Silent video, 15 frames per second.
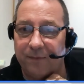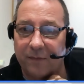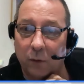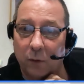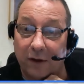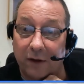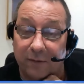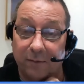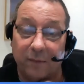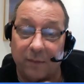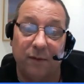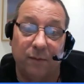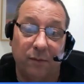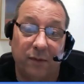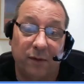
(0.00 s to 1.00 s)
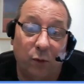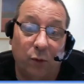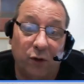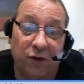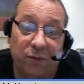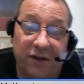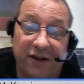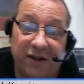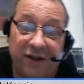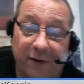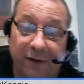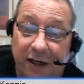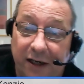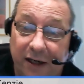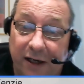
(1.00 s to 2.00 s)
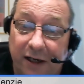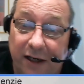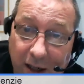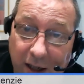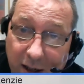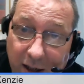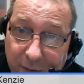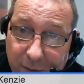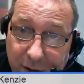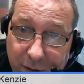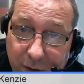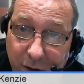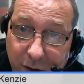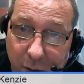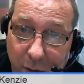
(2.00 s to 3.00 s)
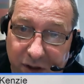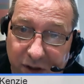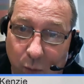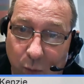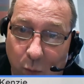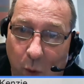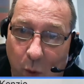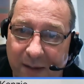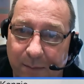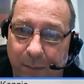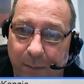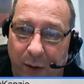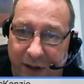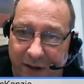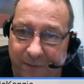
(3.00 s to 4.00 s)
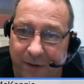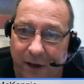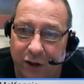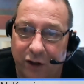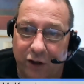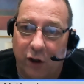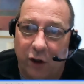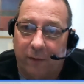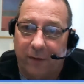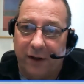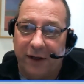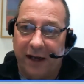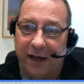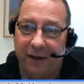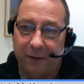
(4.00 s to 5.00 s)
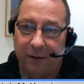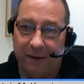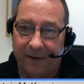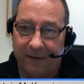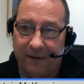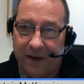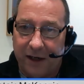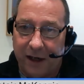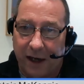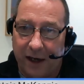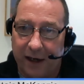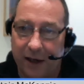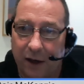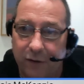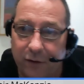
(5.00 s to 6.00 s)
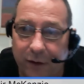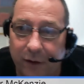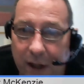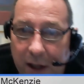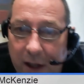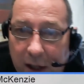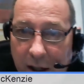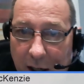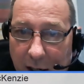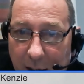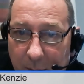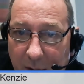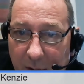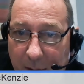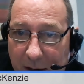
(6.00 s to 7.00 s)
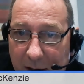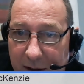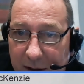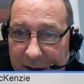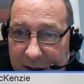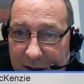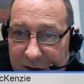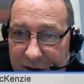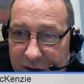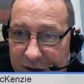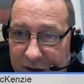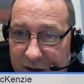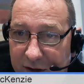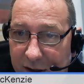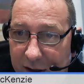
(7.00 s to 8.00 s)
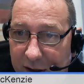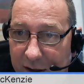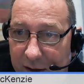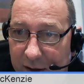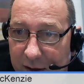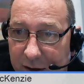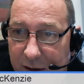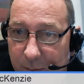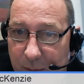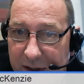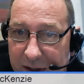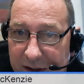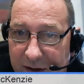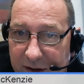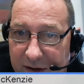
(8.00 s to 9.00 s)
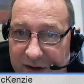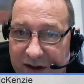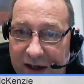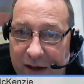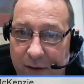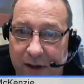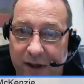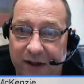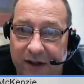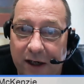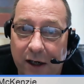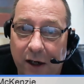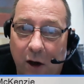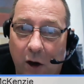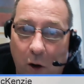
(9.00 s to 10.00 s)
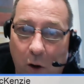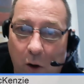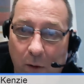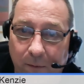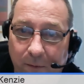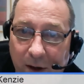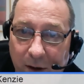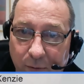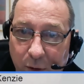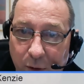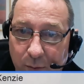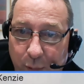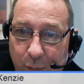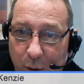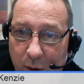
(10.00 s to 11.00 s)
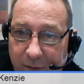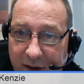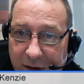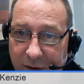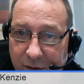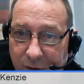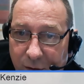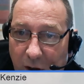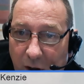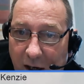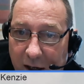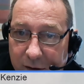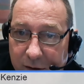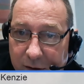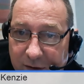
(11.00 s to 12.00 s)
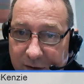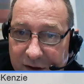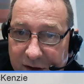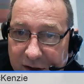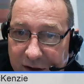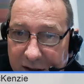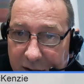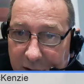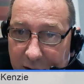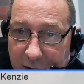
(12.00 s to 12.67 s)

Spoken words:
or rather more specifically, the newest wide-body version of it, the A350-900. Apparently that's just completed a series of route-proving trials, visiting